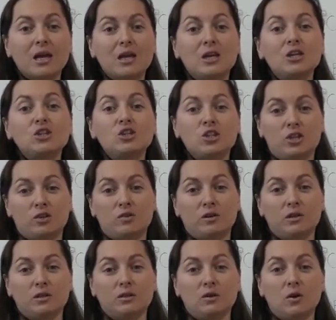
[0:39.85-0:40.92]
in
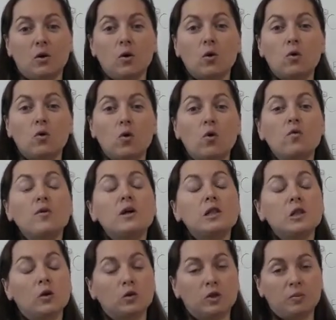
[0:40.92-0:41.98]
general or over a
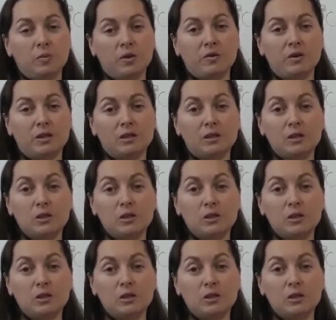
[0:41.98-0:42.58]
long period.